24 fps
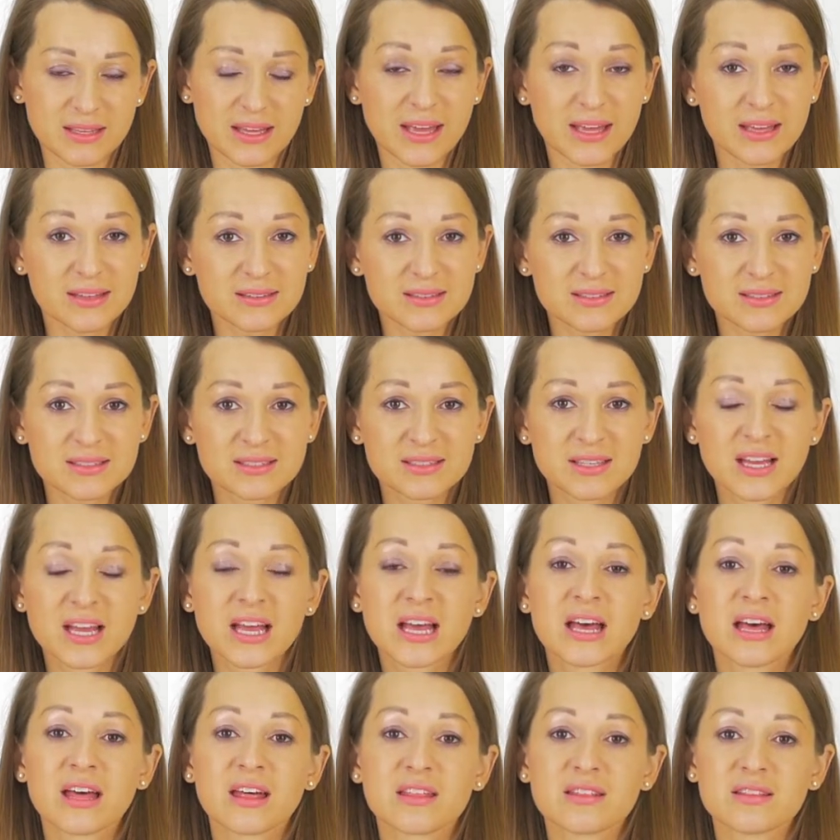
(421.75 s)
Hence,
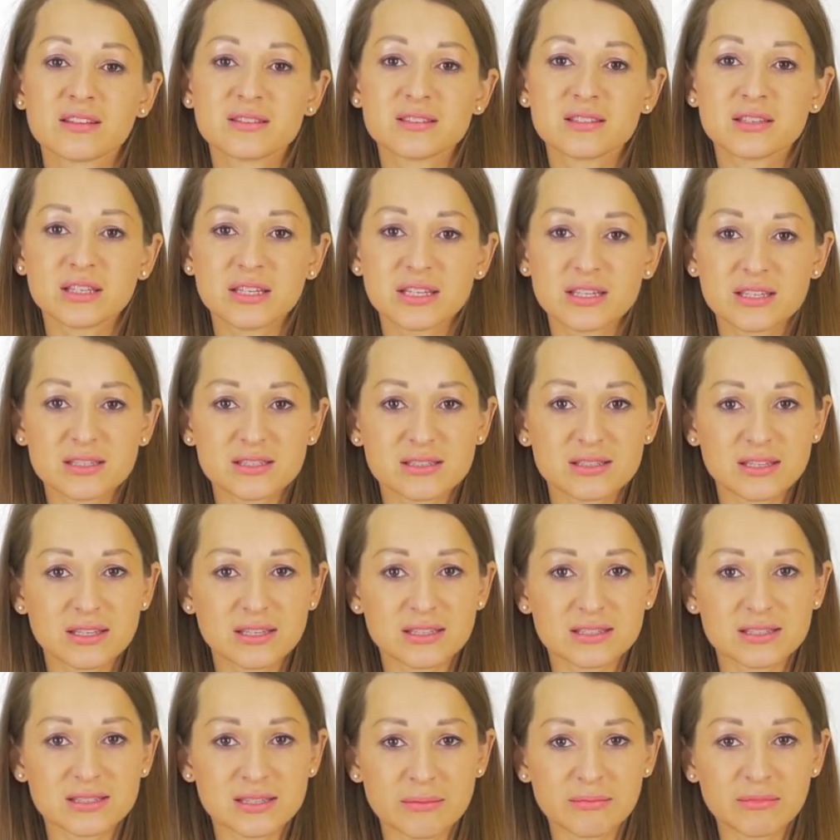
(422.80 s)
this is
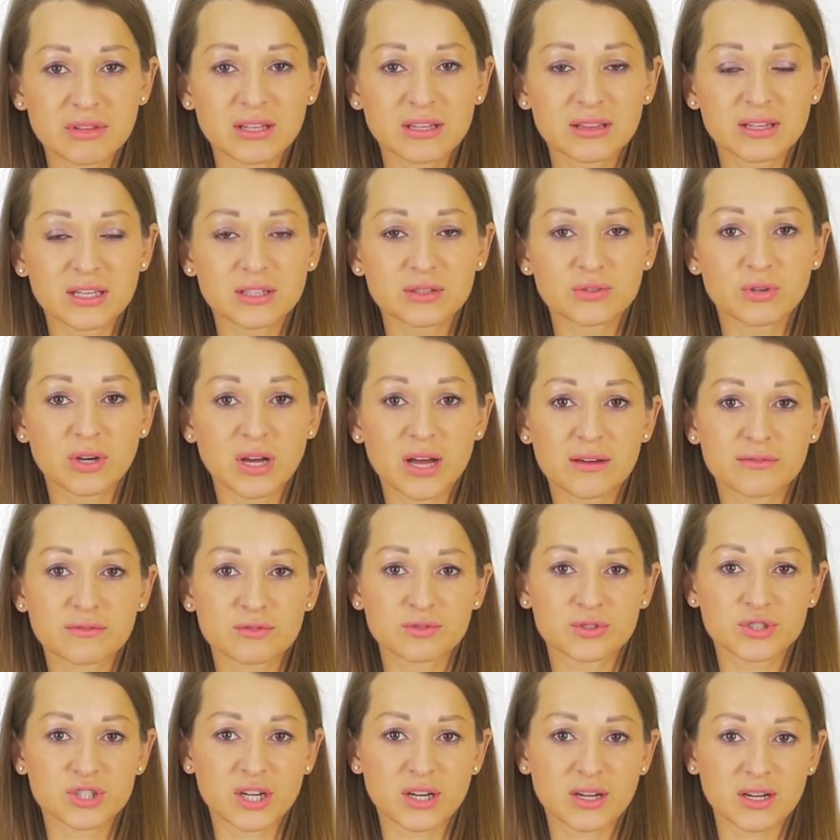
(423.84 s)
something that you have
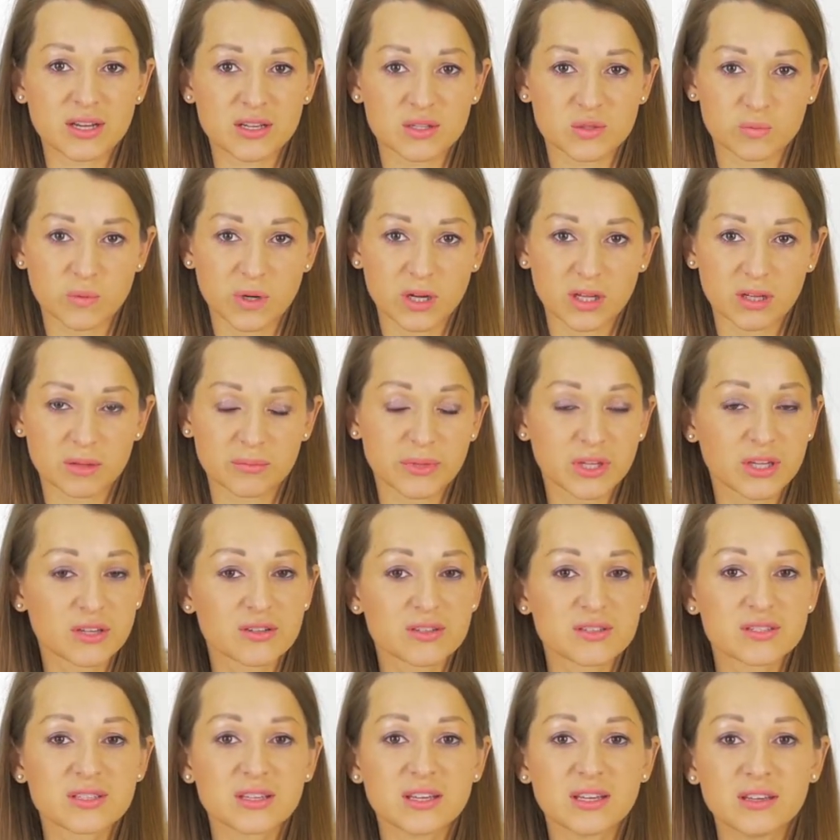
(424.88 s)
to check as well,
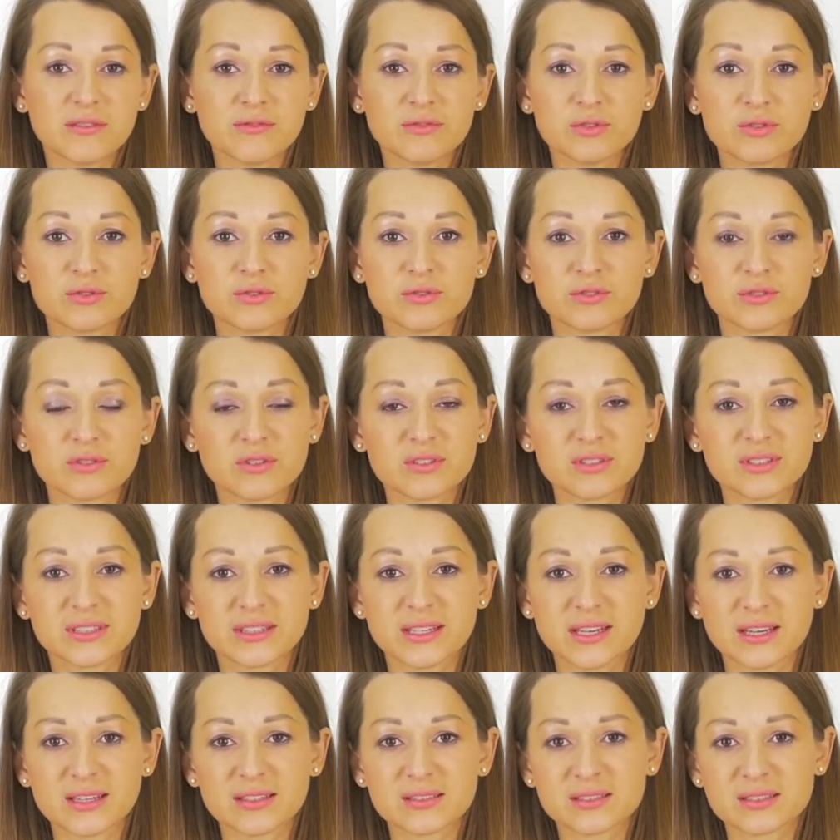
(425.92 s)
because if you do not
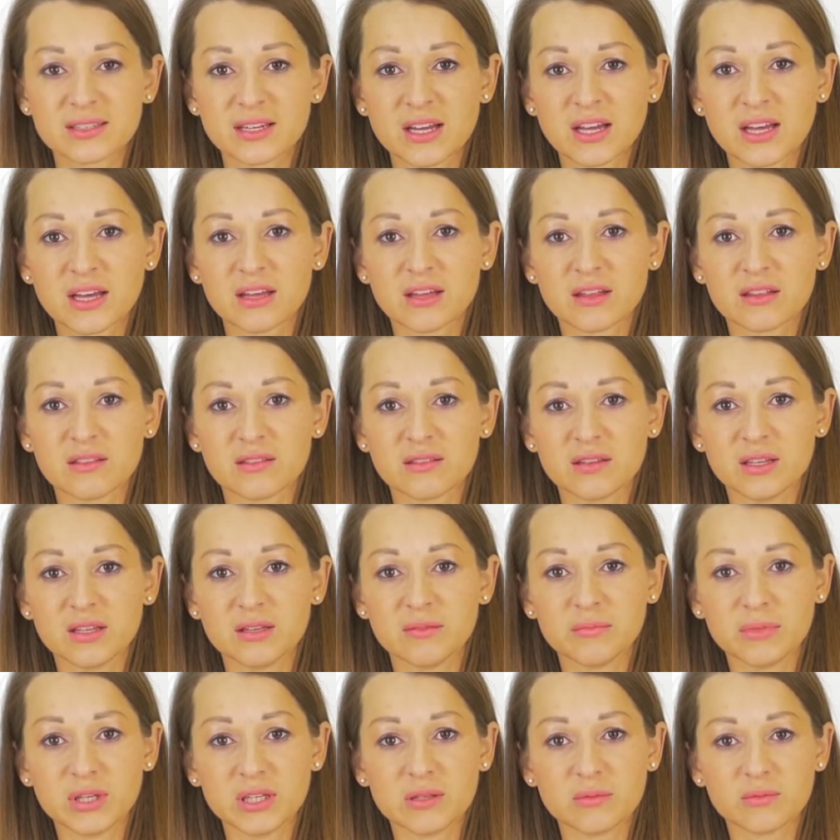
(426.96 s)
get
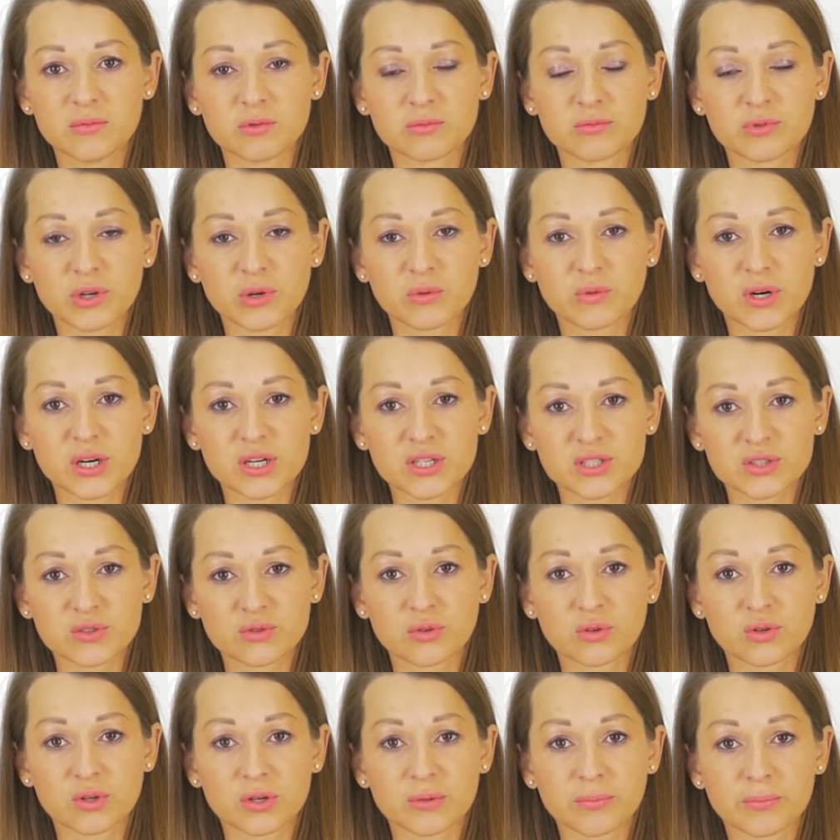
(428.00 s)
the minimum required
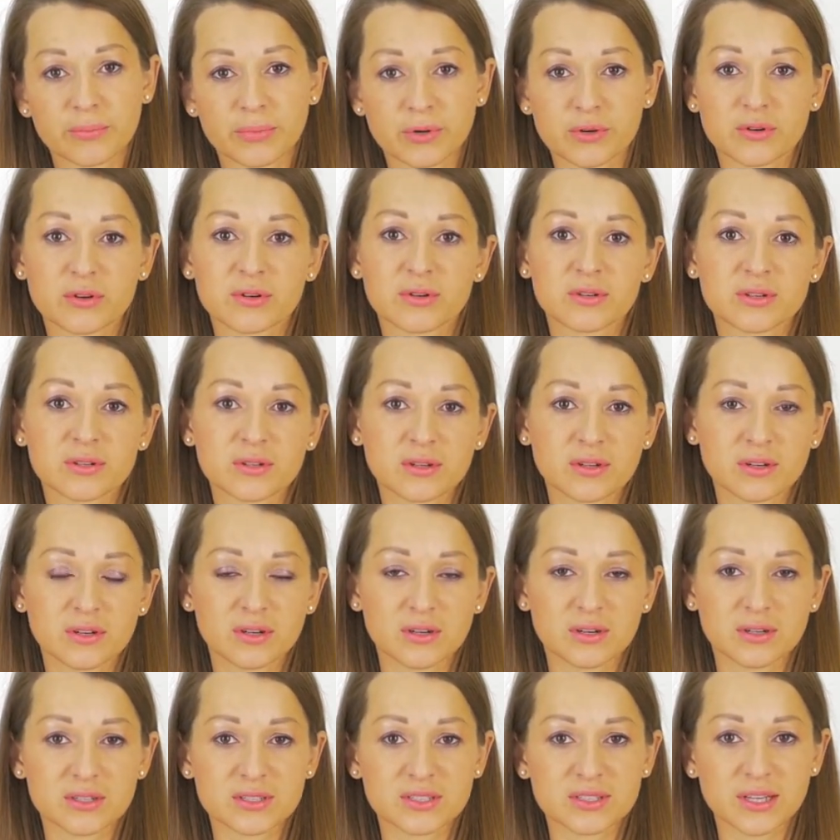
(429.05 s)
score per
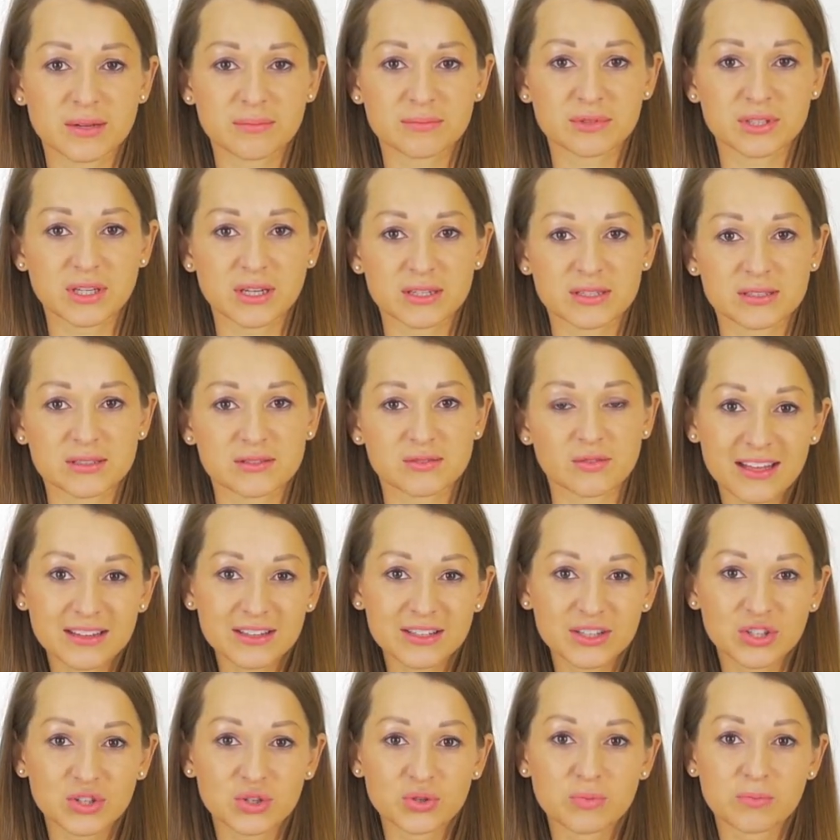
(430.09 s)
subtest,
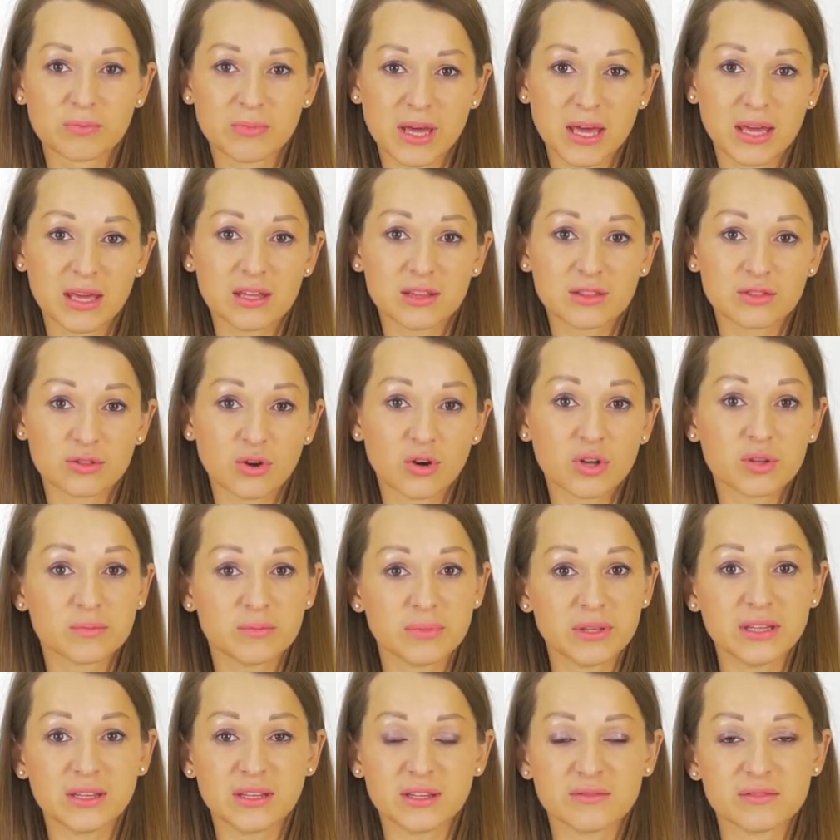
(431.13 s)
then you may
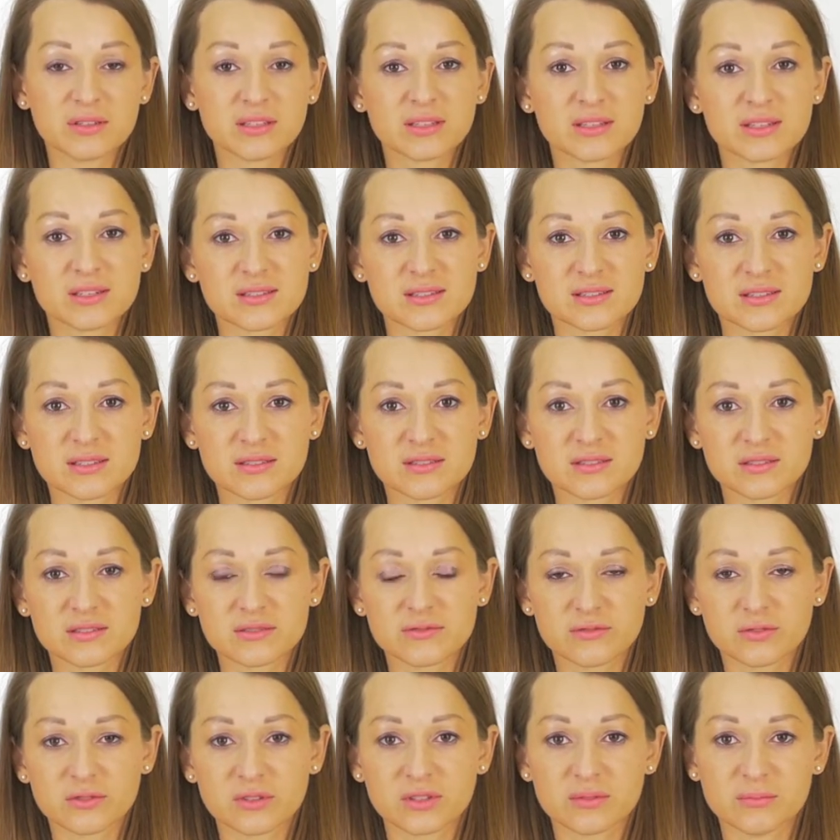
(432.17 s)
not be even
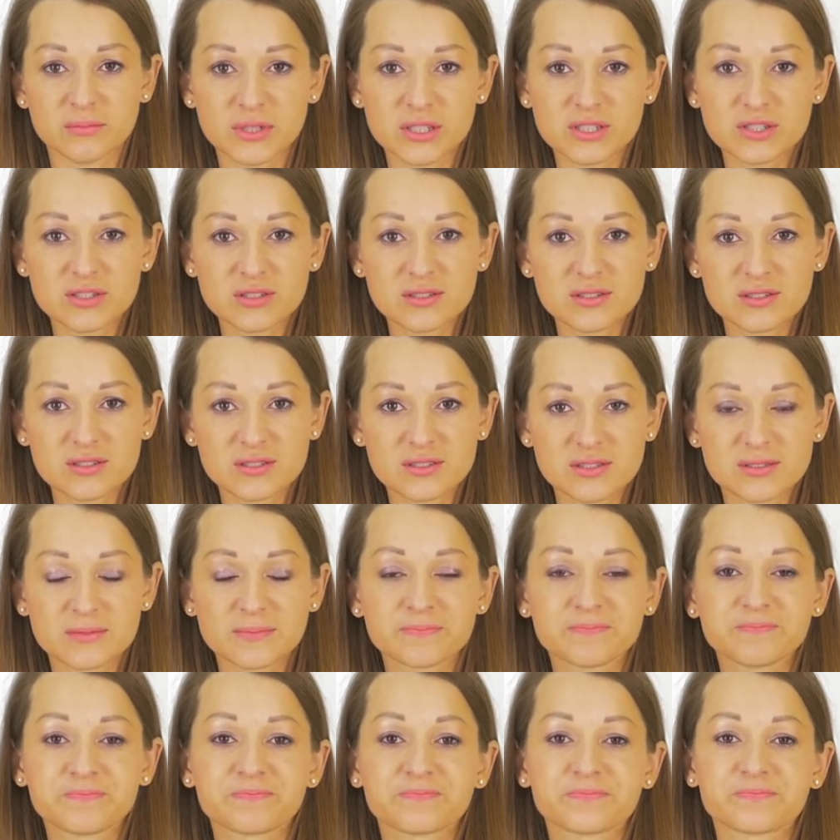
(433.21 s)
considered for admissions,
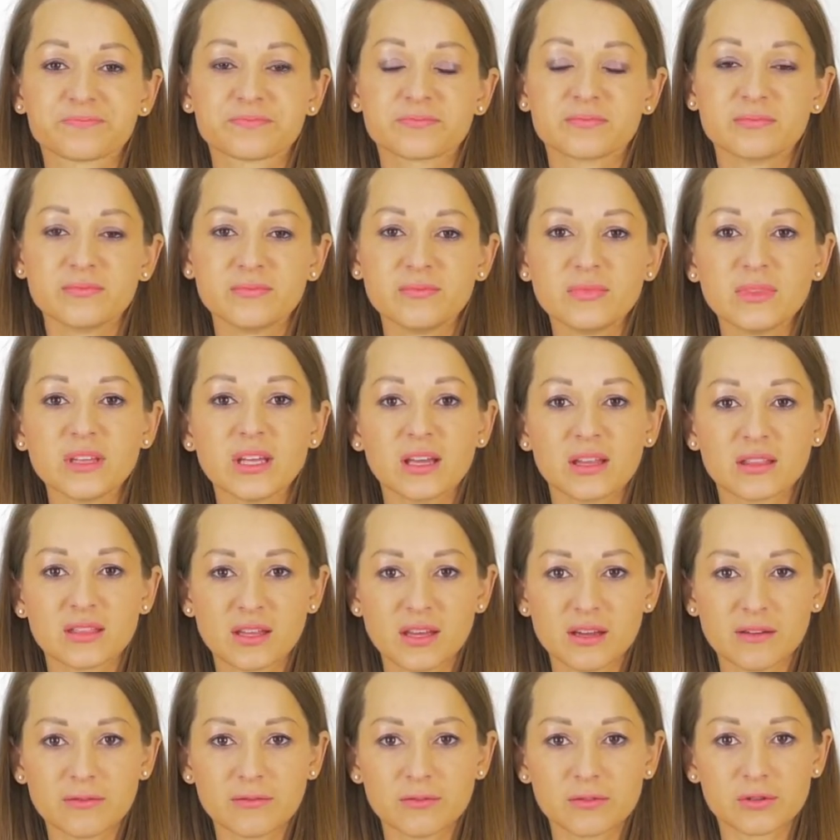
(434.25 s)
and
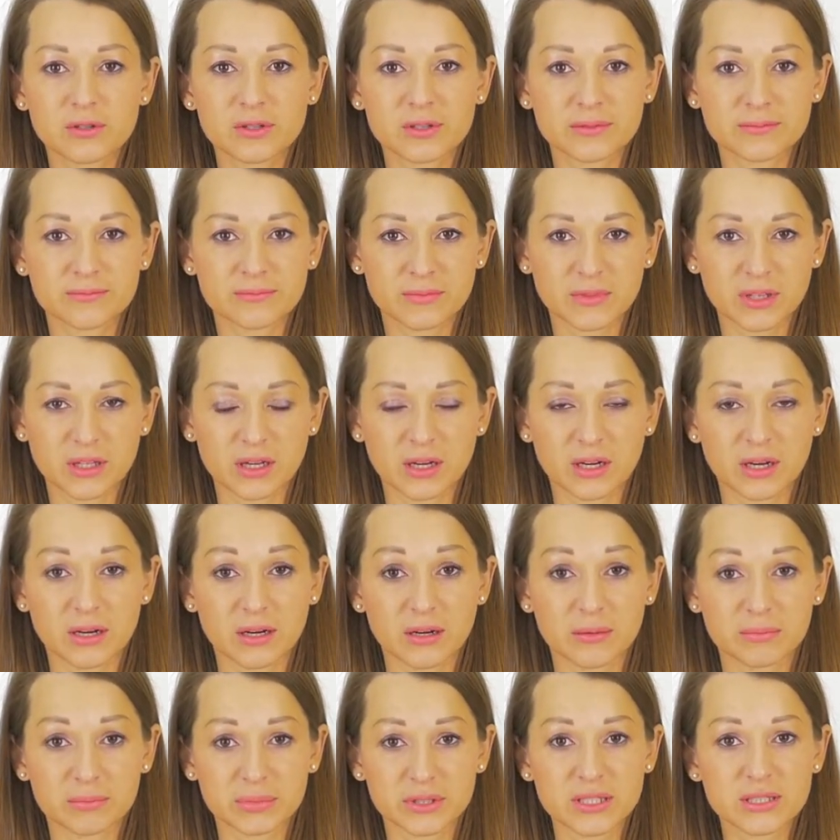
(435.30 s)
therefore
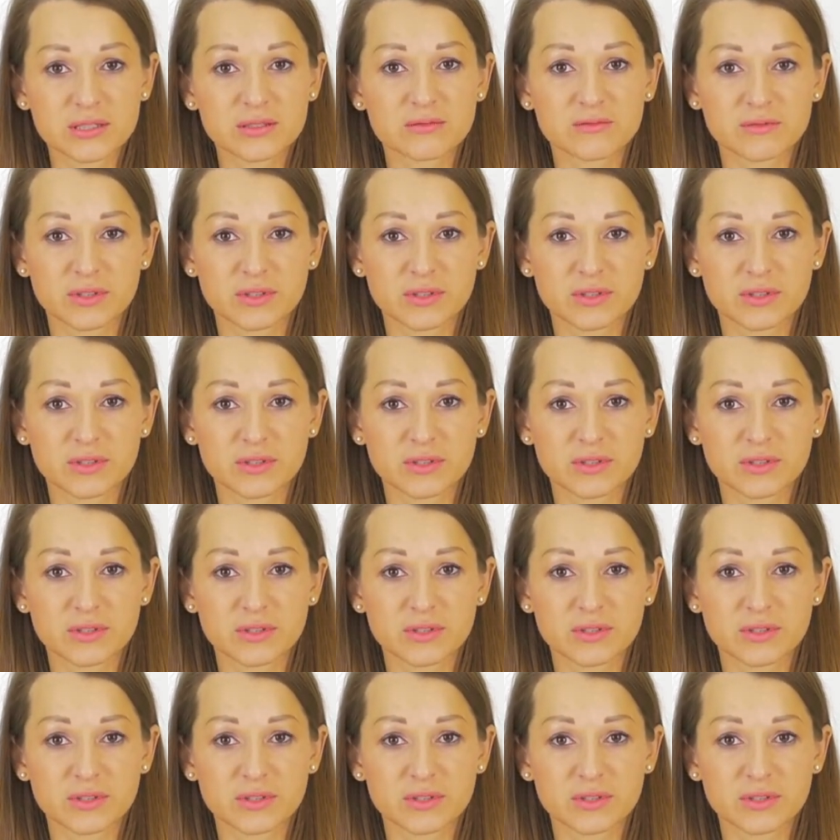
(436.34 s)
please